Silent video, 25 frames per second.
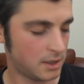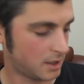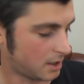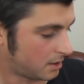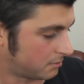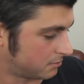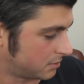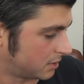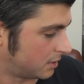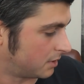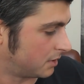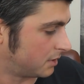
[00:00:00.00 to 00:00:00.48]

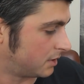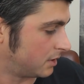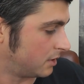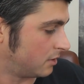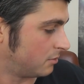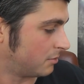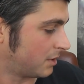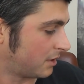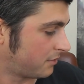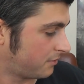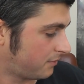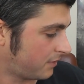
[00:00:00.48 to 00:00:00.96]
I'm going to
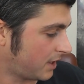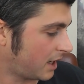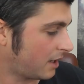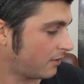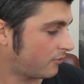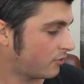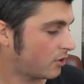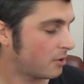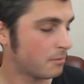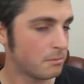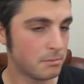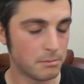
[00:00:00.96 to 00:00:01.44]
do my
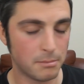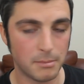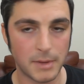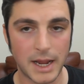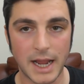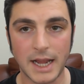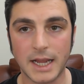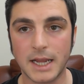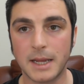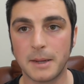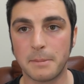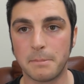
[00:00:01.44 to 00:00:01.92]
favourite
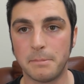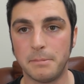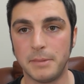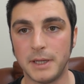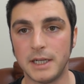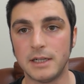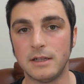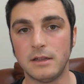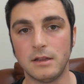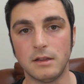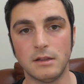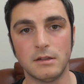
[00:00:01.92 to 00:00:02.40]
mech
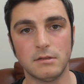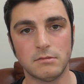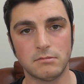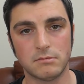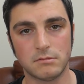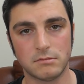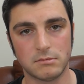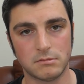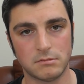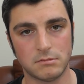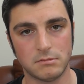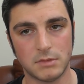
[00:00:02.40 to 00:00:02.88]
build,
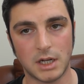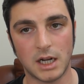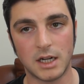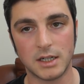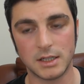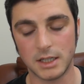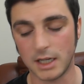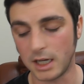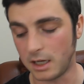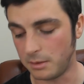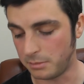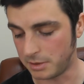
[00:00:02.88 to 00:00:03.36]

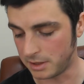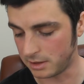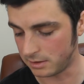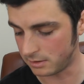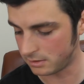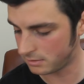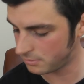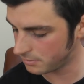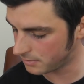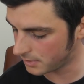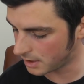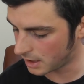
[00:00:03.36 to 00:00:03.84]
RDA
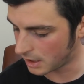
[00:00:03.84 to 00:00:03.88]
build.